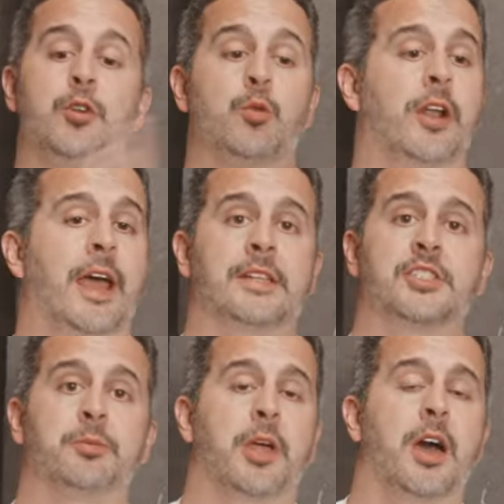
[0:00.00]
you wanna add
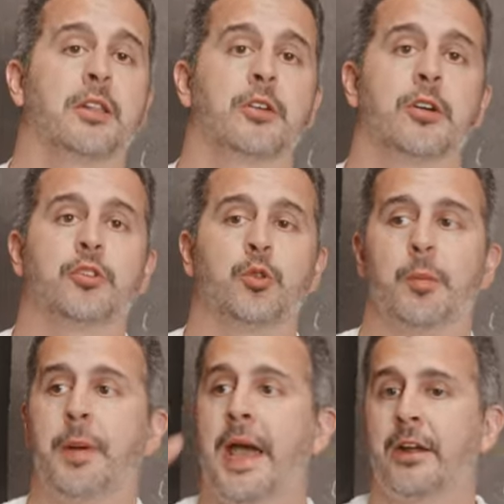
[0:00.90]
some color to a
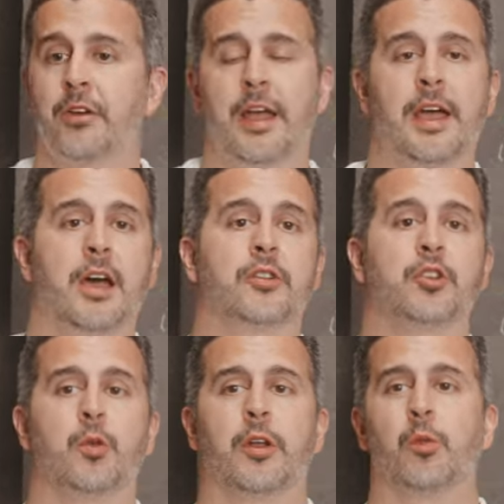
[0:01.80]
background,
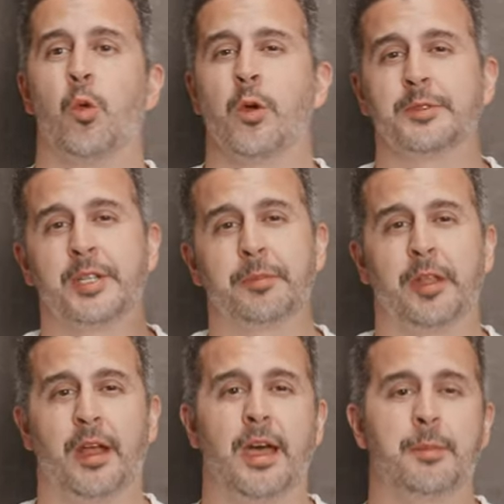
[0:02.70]
you wanna warm
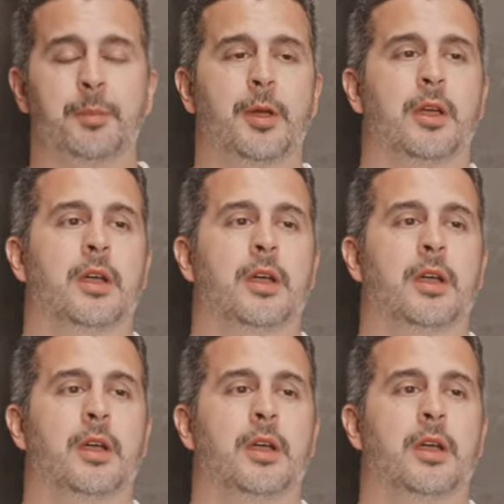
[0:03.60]
something up,